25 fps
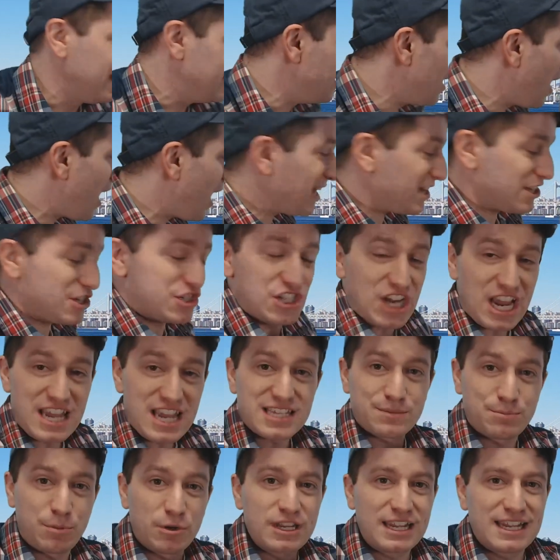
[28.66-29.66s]
not
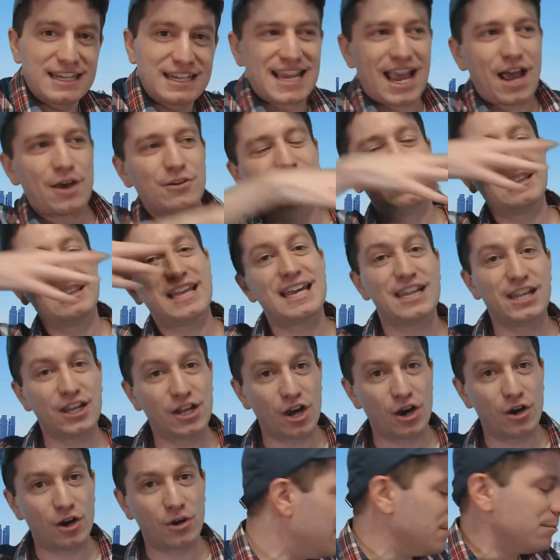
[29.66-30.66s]
just putting it down and letting
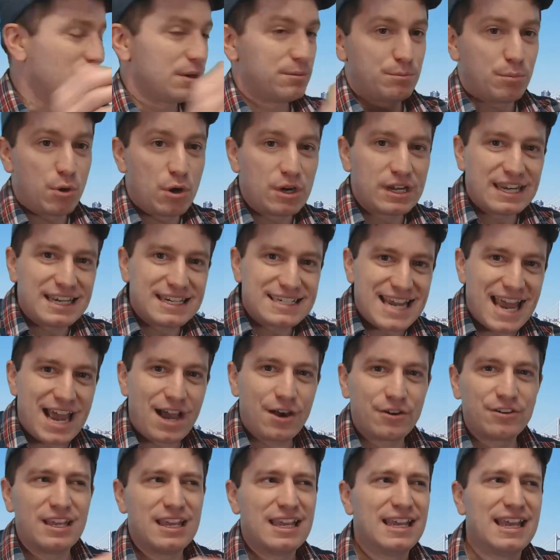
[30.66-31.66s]
go, but putting it
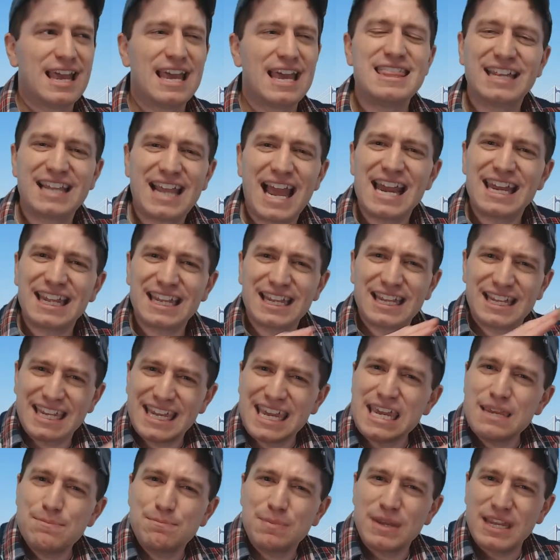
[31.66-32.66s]
down and then kind of
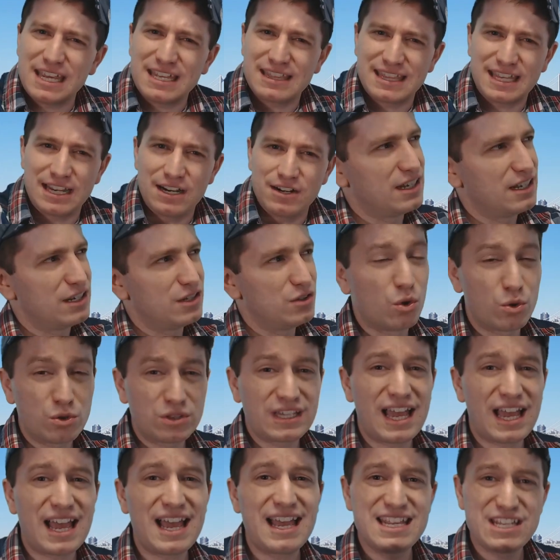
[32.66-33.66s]
keeping it there.
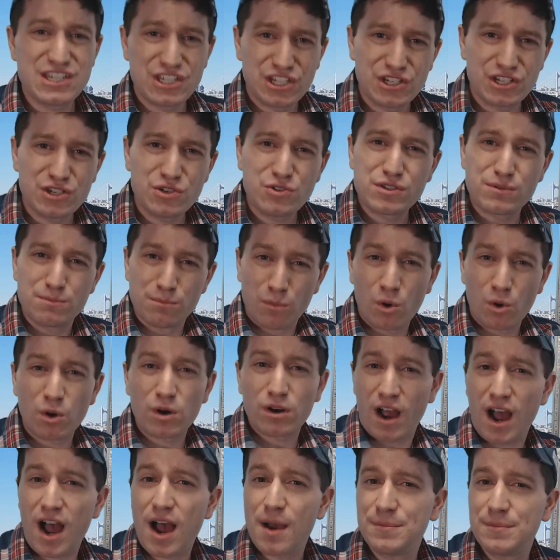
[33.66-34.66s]
tada is used more
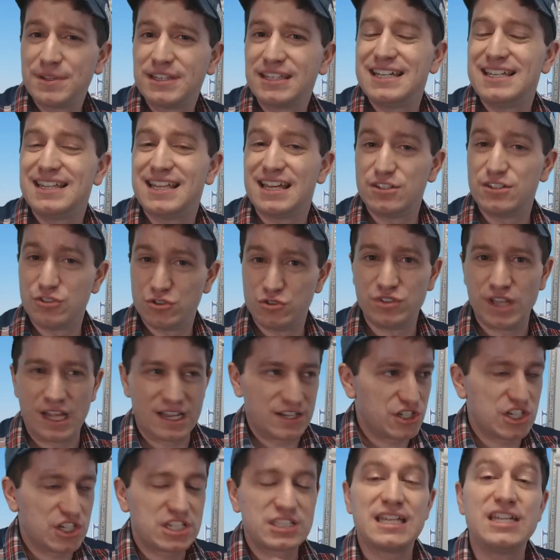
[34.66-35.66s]
commonly than tada,
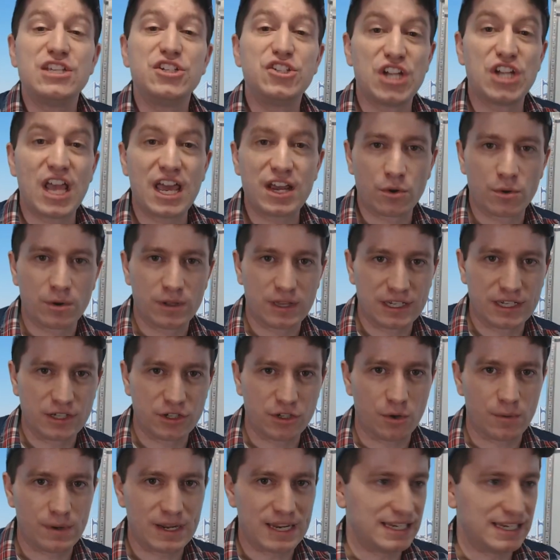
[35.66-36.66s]
just in general in
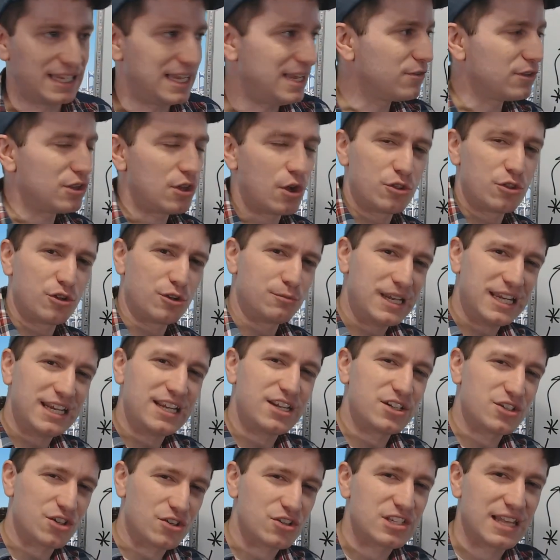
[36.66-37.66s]
Korean, even though their
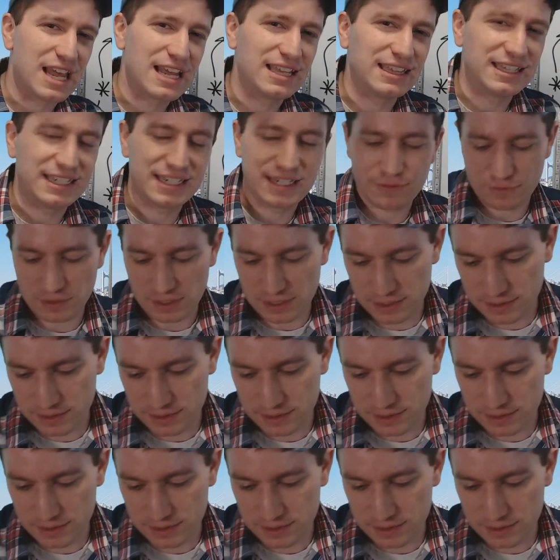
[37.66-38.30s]
meanings are slightly different.